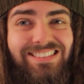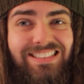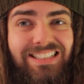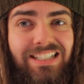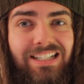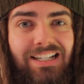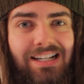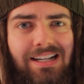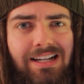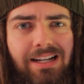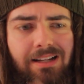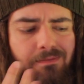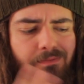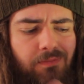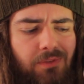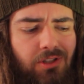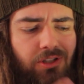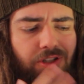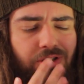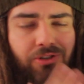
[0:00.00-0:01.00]
yeah,
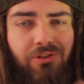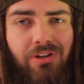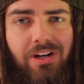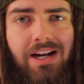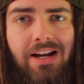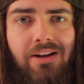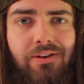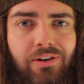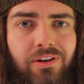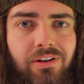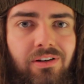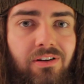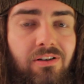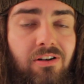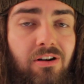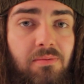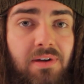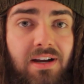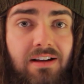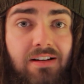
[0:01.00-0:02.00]
I'm not sure how you're gonna
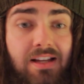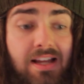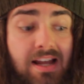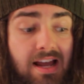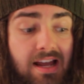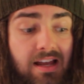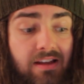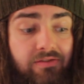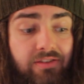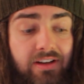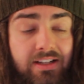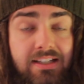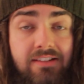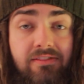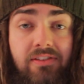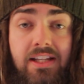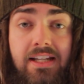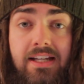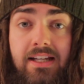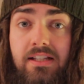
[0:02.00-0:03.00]
go about
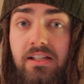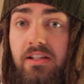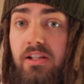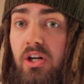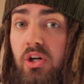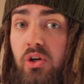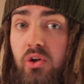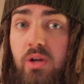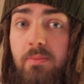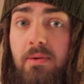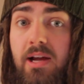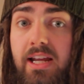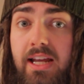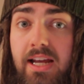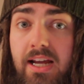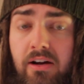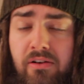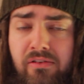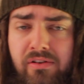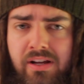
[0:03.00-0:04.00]
effectively getting the honey back
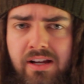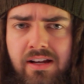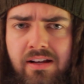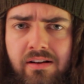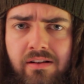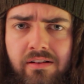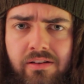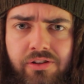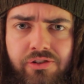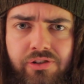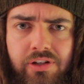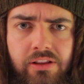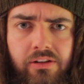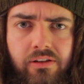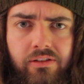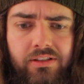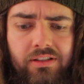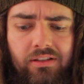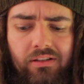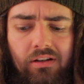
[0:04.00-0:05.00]
out, and the
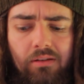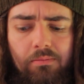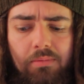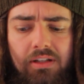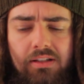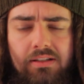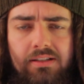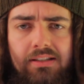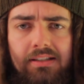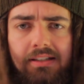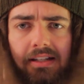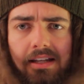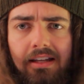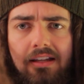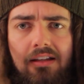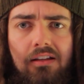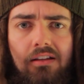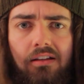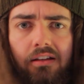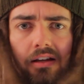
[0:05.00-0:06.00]
dreadlocks are gonna be
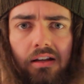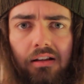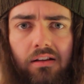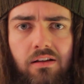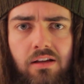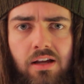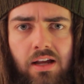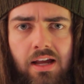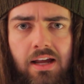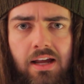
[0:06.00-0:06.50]
sticky and